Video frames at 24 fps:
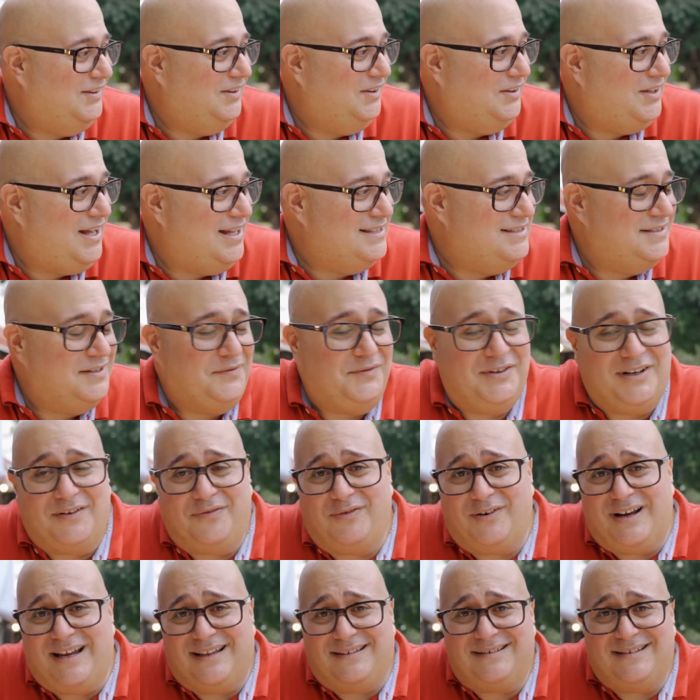Lots of
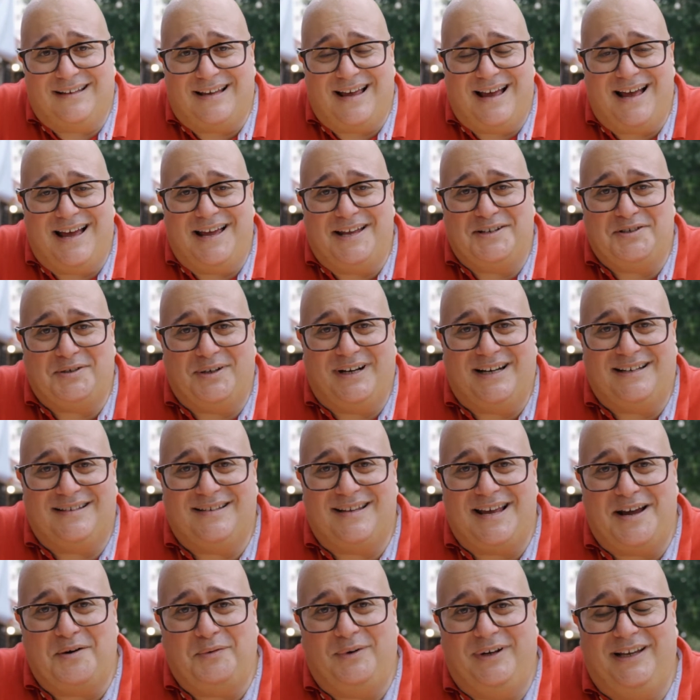different drinks
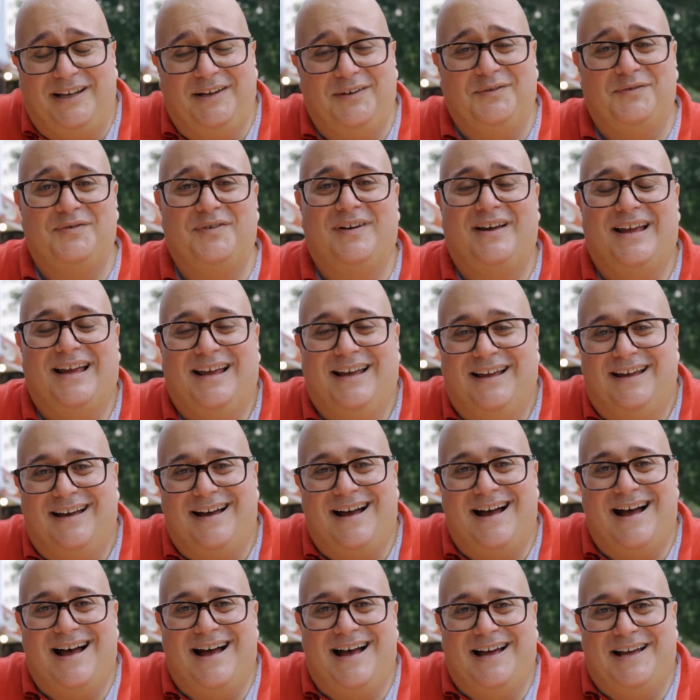that we've
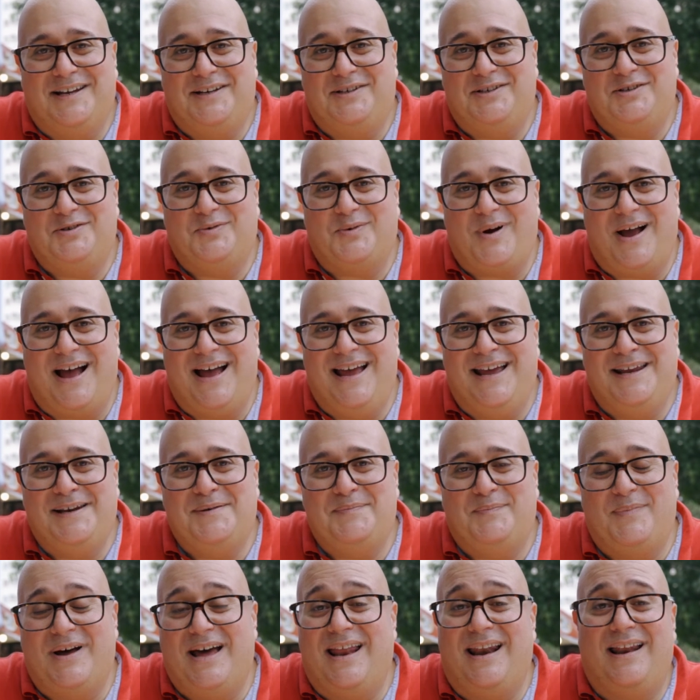tried,
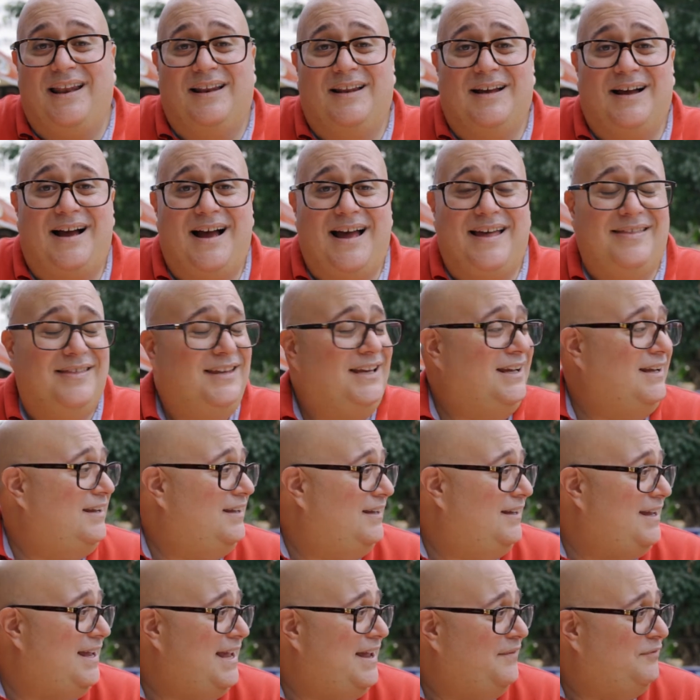but I think
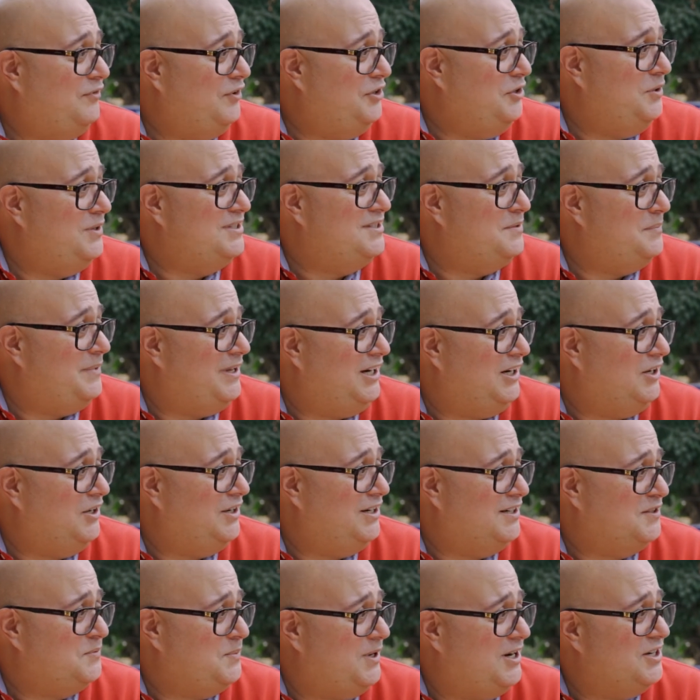for you, has it been a
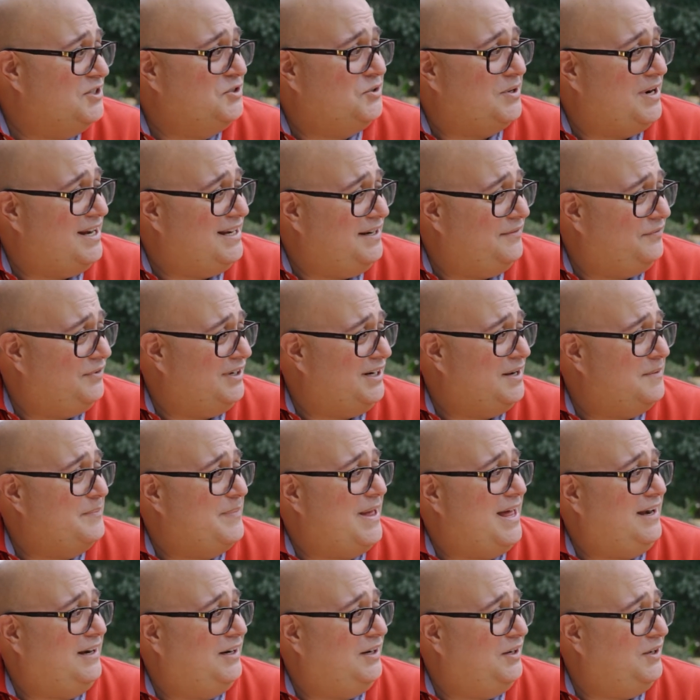good experience trying different
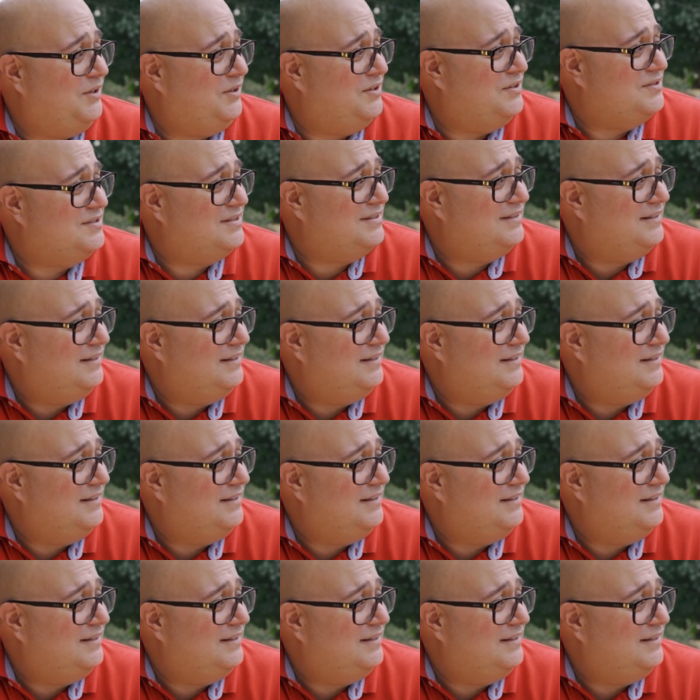competitors?